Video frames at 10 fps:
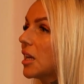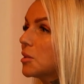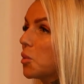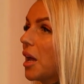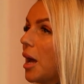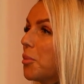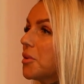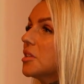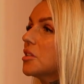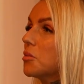think that's what
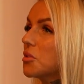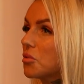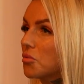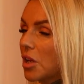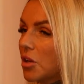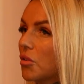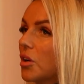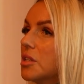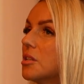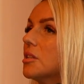happened is there was a real
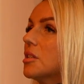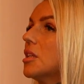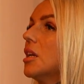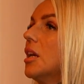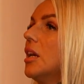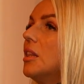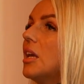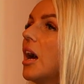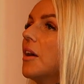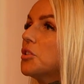crisis in
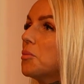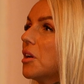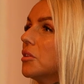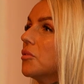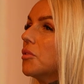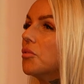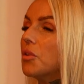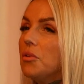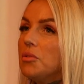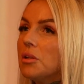the aftermath of the
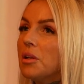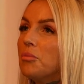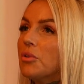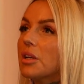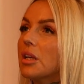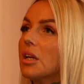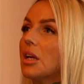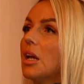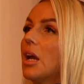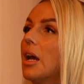feud in Limerick.
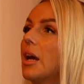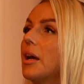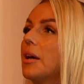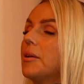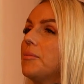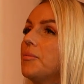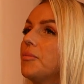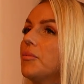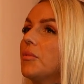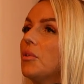
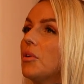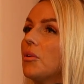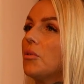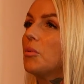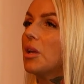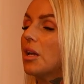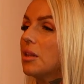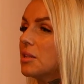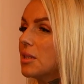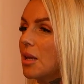We
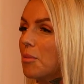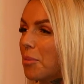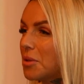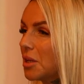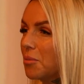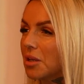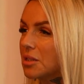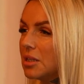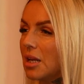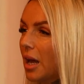had the same
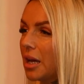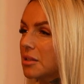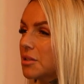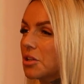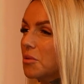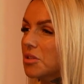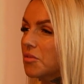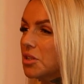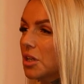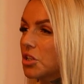epidemics he had in terms
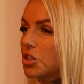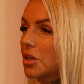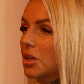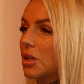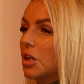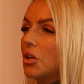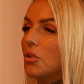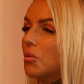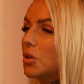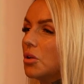of addiction, and
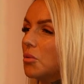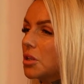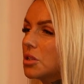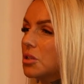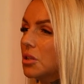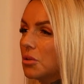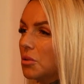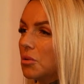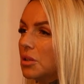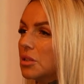no one knew what to
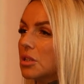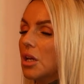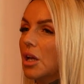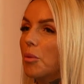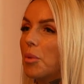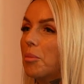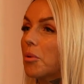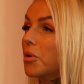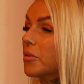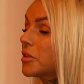do, and
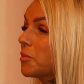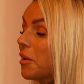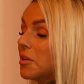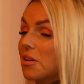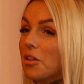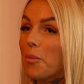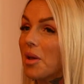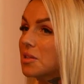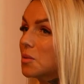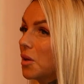people were responding in the
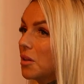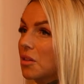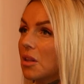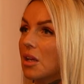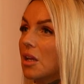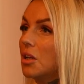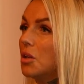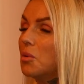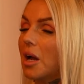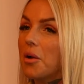best way that they
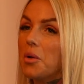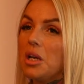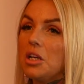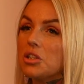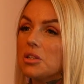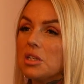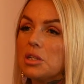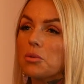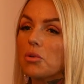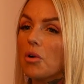knew how.
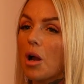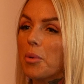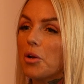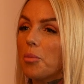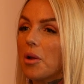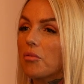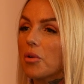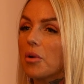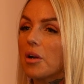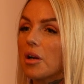Agencies were cropping up
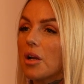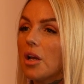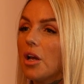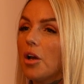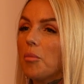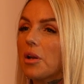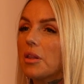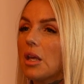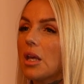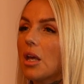everywhere. But I
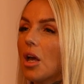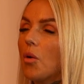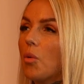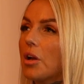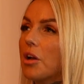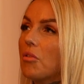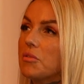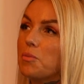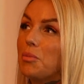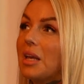think what I
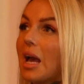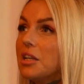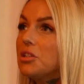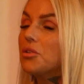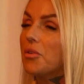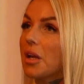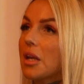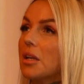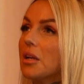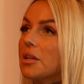began to
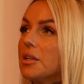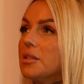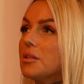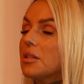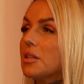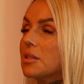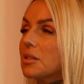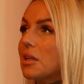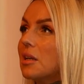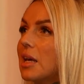recognize, and
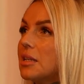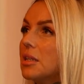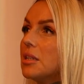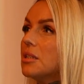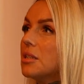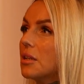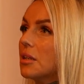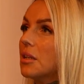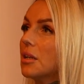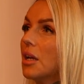this led
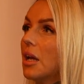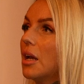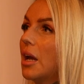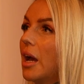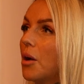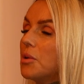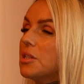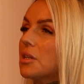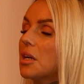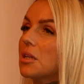into how we
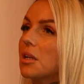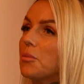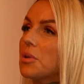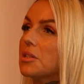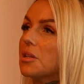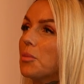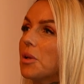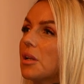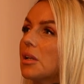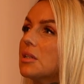started Limerick City
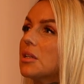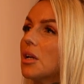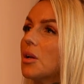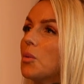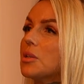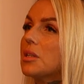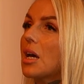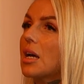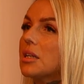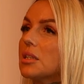Build, was
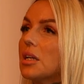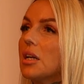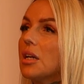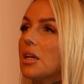that,